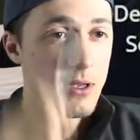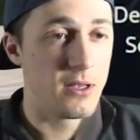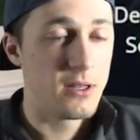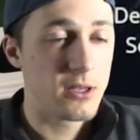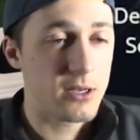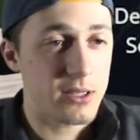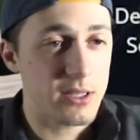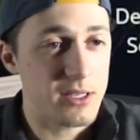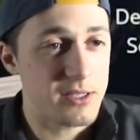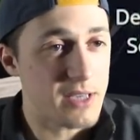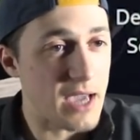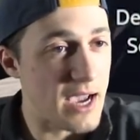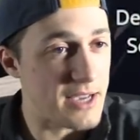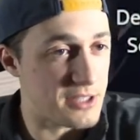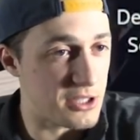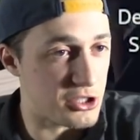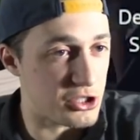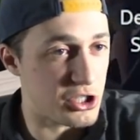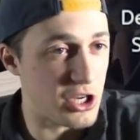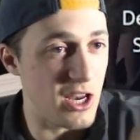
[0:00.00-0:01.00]
Look at these guys'
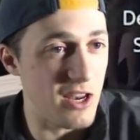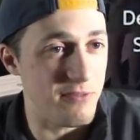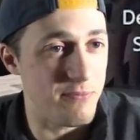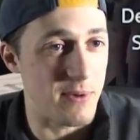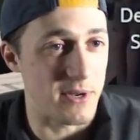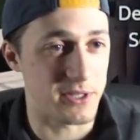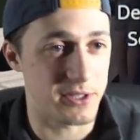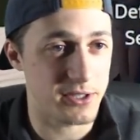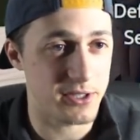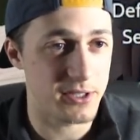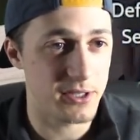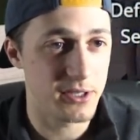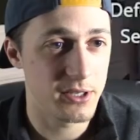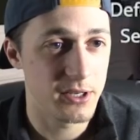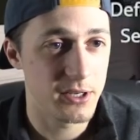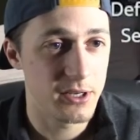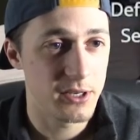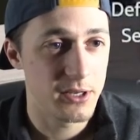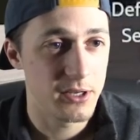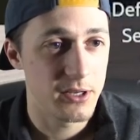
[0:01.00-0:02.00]
achievements.
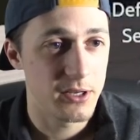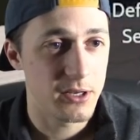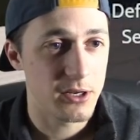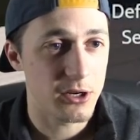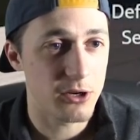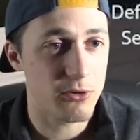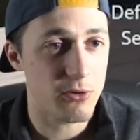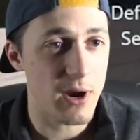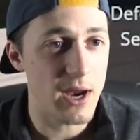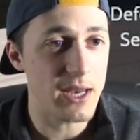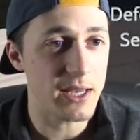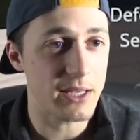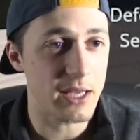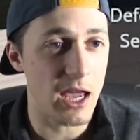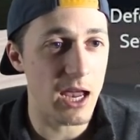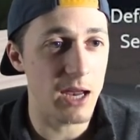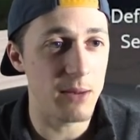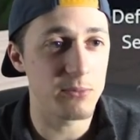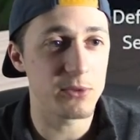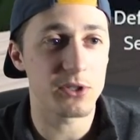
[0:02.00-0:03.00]
Great
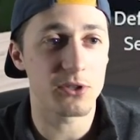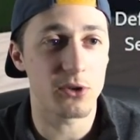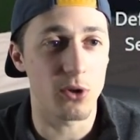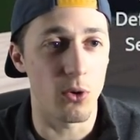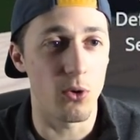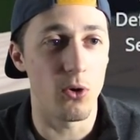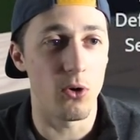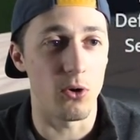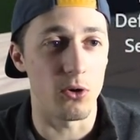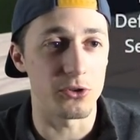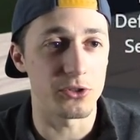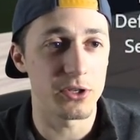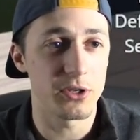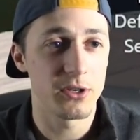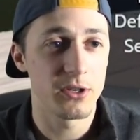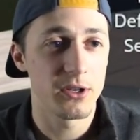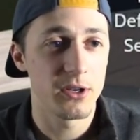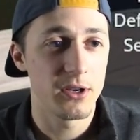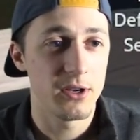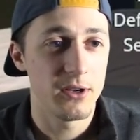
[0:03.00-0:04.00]
Games Gold.
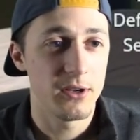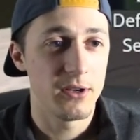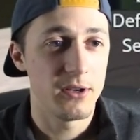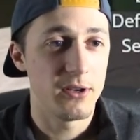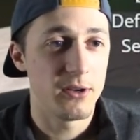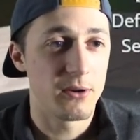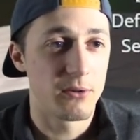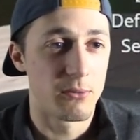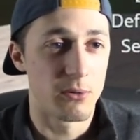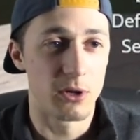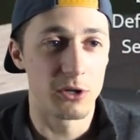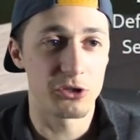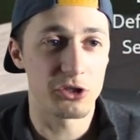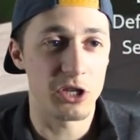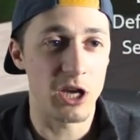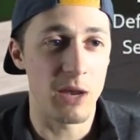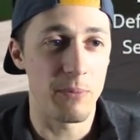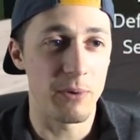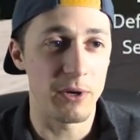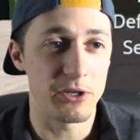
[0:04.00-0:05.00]
World
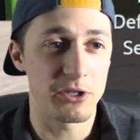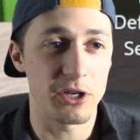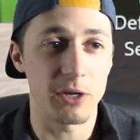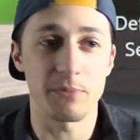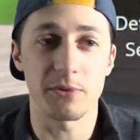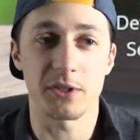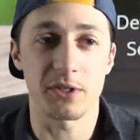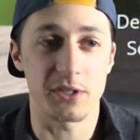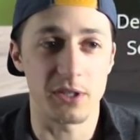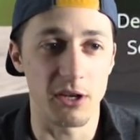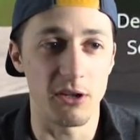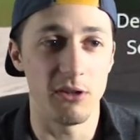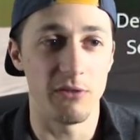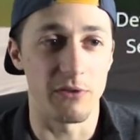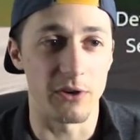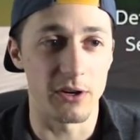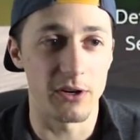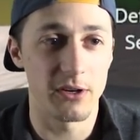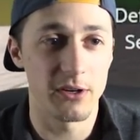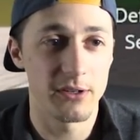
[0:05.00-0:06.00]
Championship
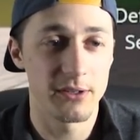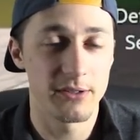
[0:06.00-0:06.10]
Silver.